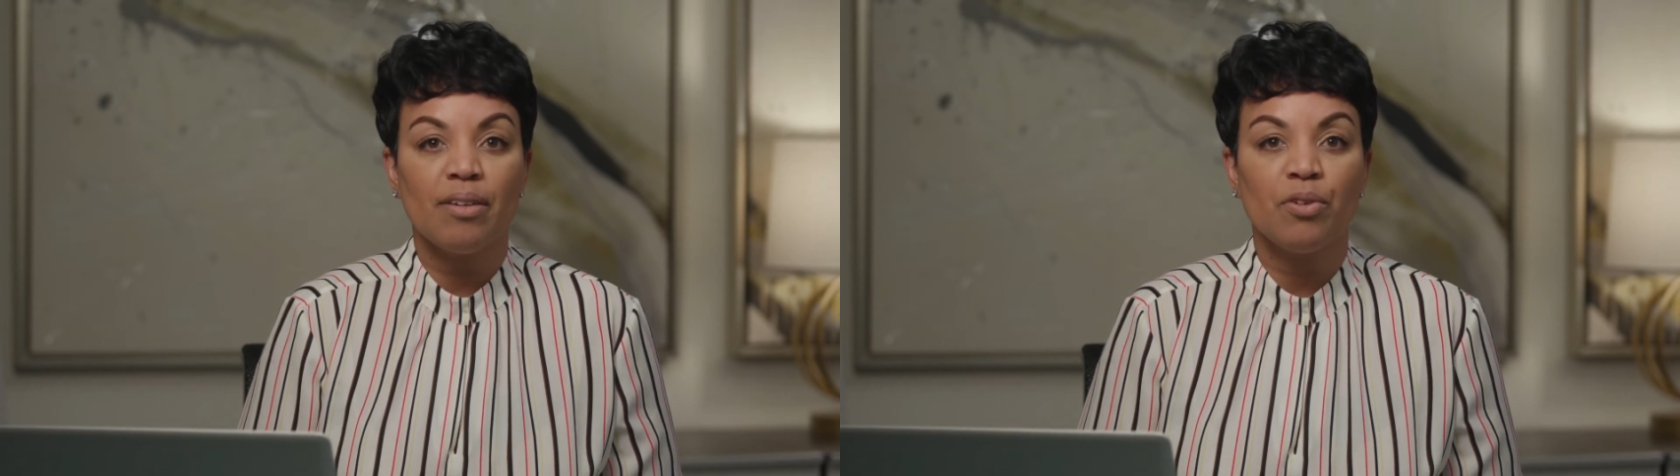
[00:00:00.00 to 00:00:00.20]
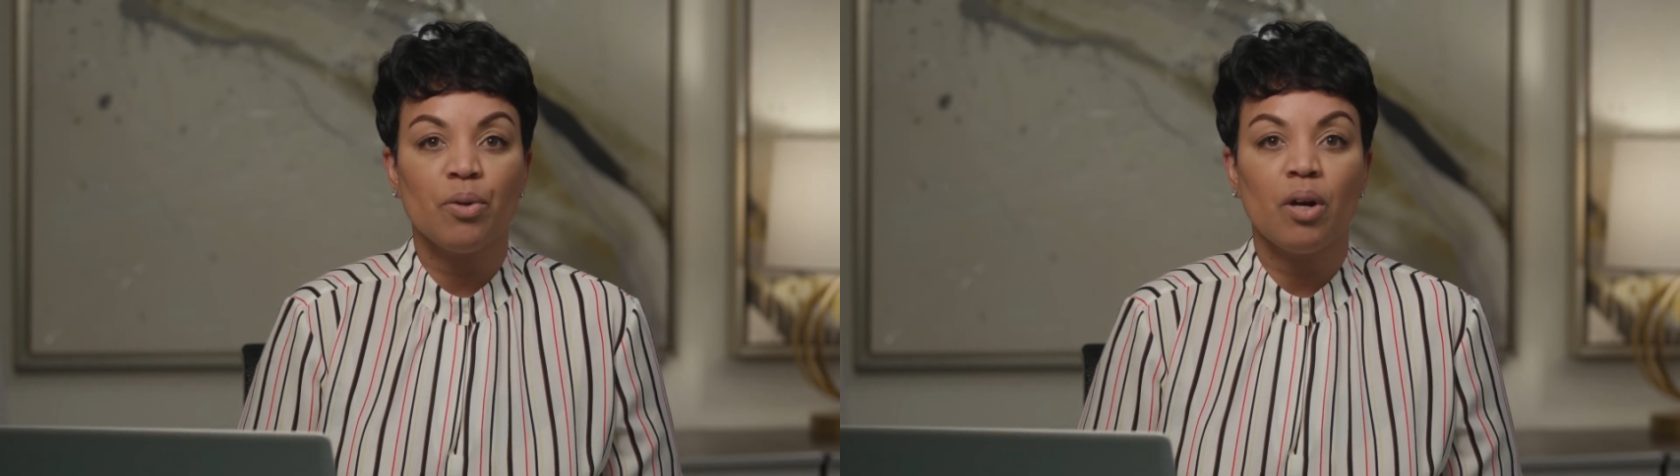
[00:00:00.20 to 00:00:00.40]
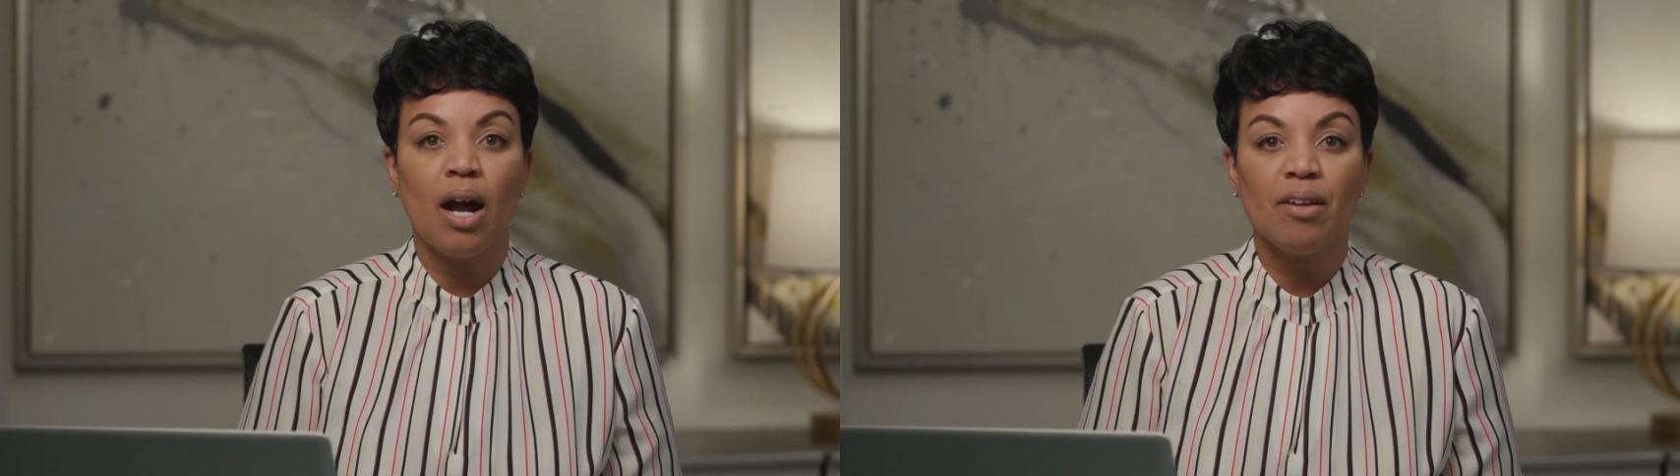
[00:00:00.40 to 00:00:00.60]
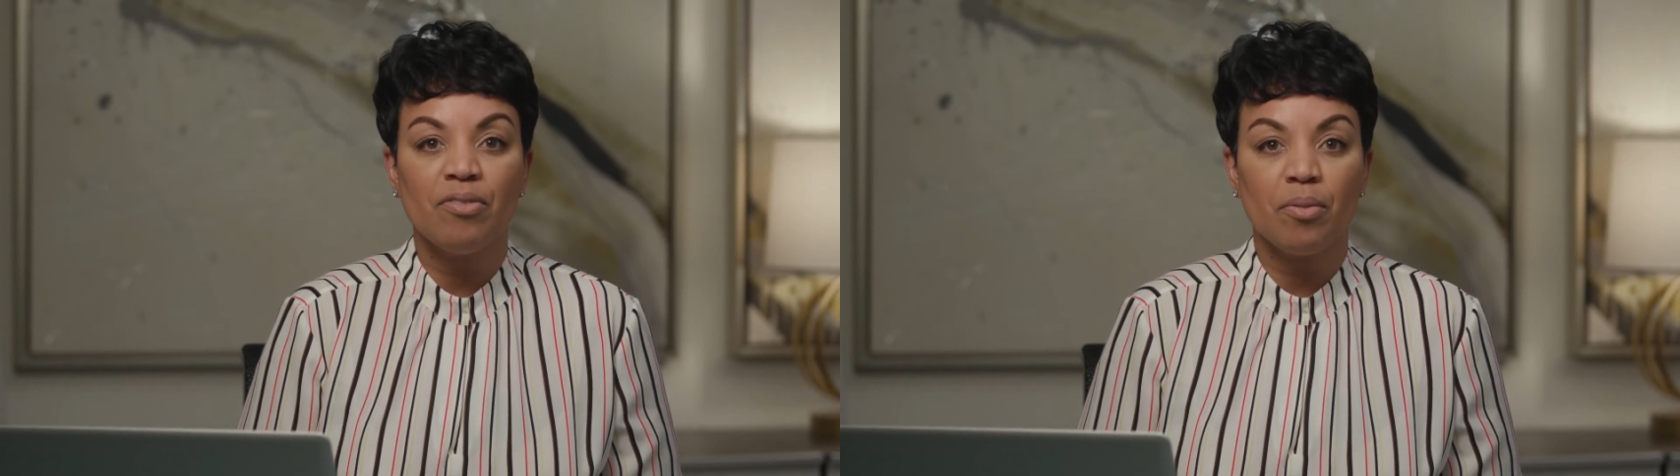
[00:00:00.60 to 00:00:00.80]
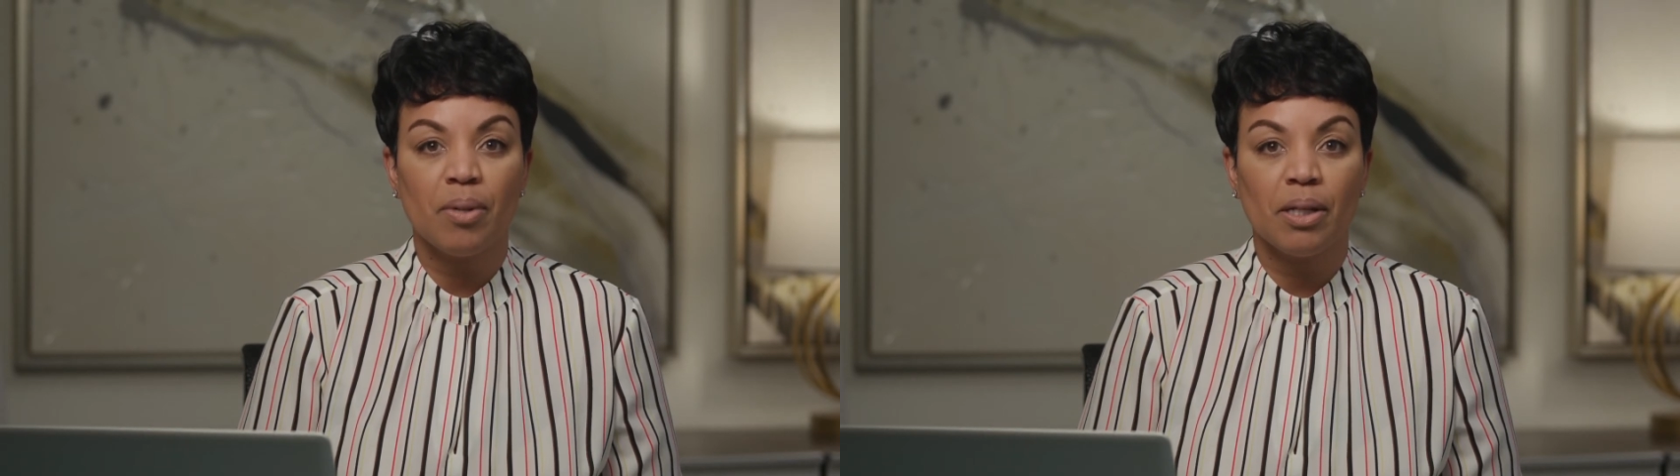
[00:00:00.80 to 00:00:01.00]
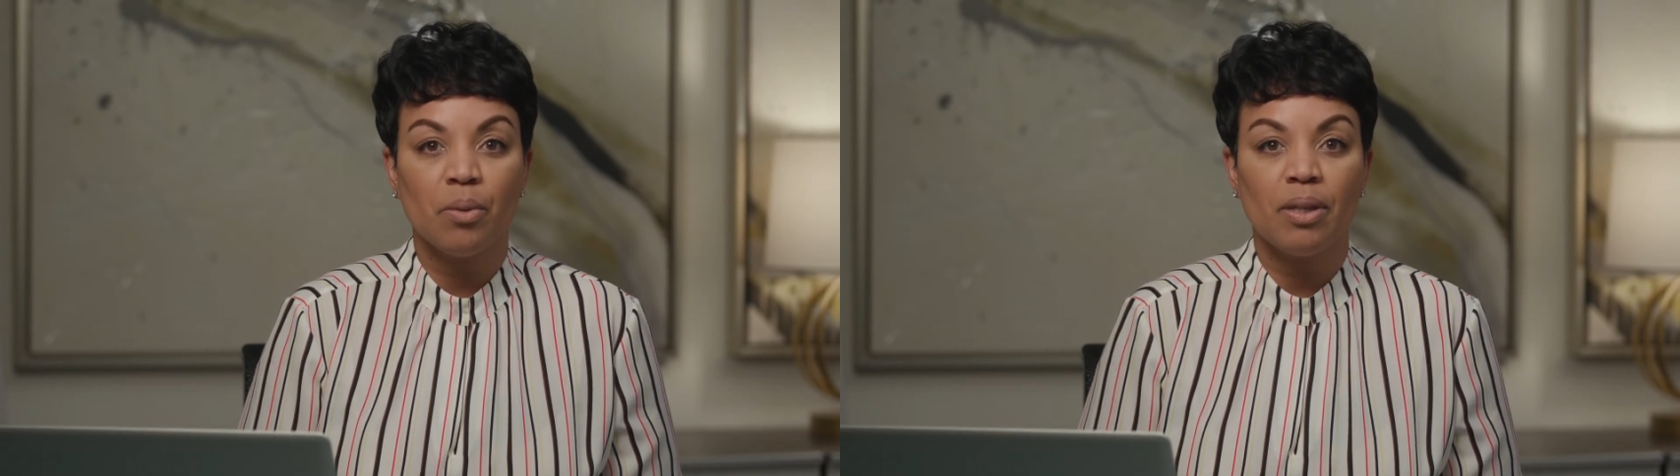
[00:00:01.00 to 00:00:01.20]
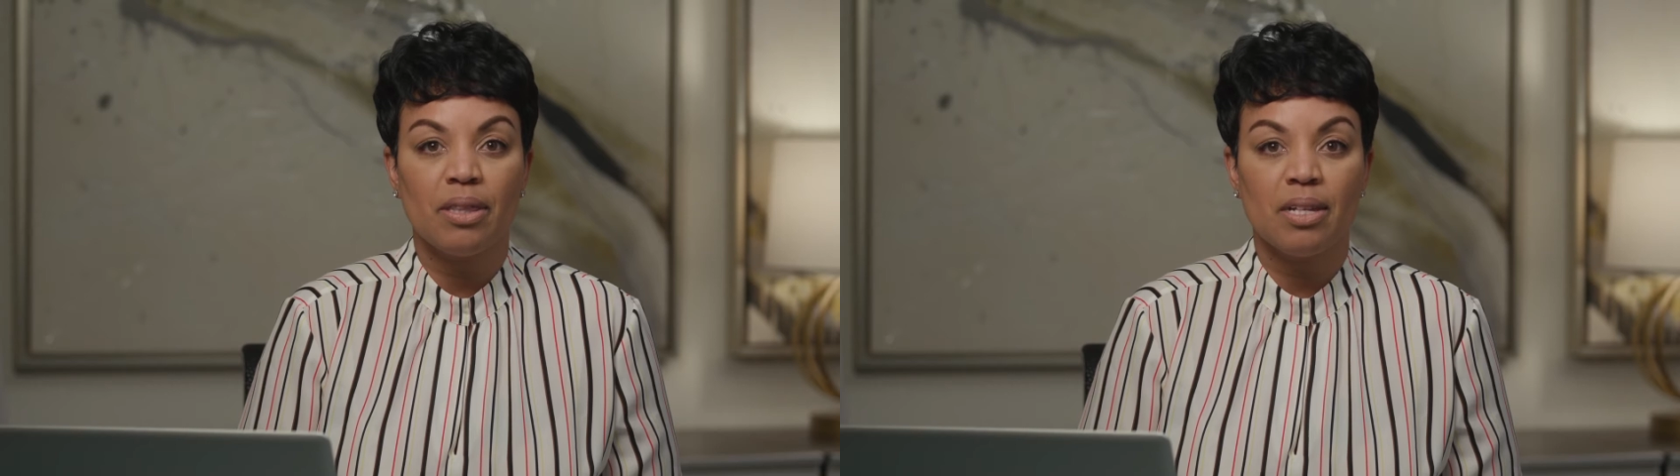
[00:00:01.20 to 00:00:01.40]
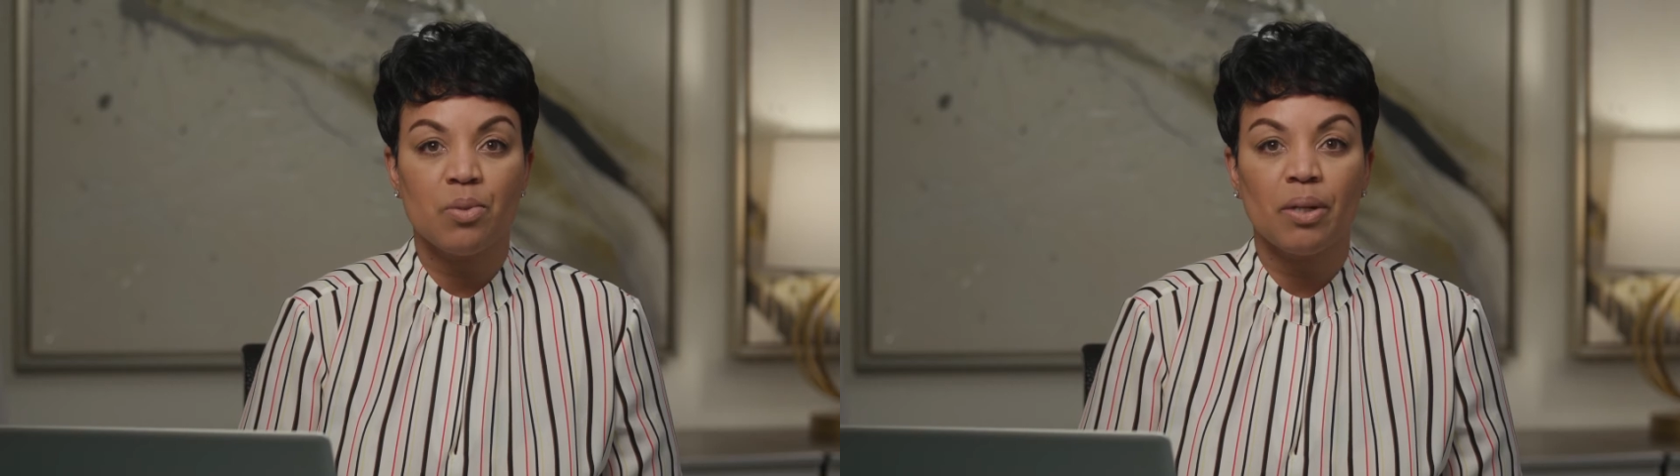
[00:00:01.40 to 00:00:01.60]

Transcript: if you are unfamiliar with these